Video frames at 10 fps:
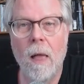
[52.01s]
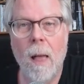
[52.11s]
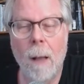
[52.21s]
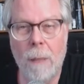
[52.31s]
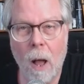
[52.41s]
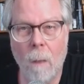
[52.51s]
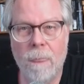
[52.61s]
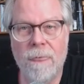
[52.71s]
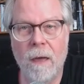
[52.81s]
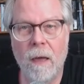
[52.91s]
about
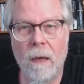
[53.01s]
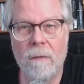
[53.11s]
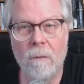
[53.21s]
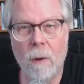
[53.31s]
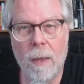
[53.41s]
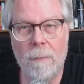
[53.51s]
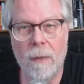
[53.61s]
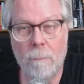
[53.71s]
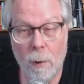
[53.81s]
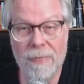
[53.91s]
the way
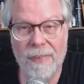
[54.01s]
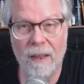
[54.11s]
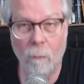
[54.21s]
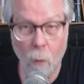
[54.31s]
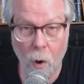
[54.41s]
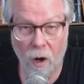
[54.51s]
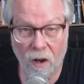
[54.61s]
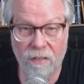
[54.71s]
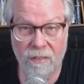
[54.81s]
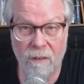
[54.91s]
that printing works.